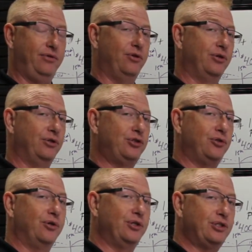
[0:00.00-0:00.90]
Your
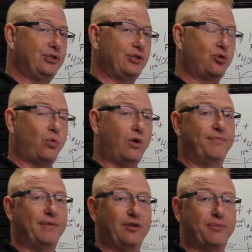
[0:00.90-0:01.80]
insurance is a
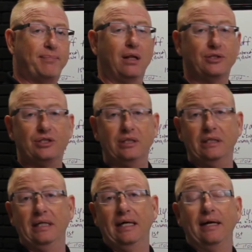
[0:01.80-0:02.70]
12-month
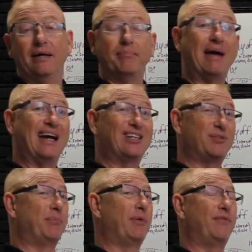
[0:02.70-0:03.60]
policy,
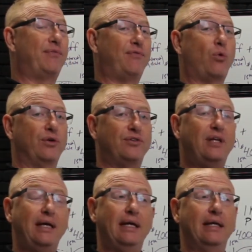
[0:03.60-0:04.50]
maximum of
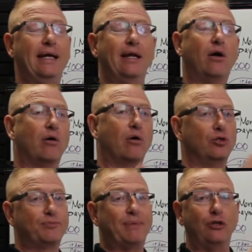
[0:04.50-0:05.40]
14. It all
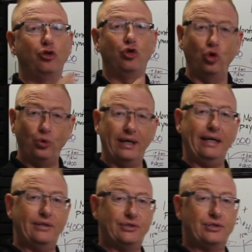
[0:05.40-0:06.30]
goes by due
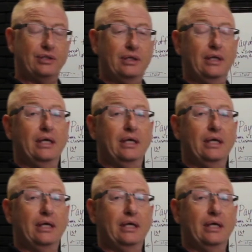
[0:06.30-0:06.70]
dates.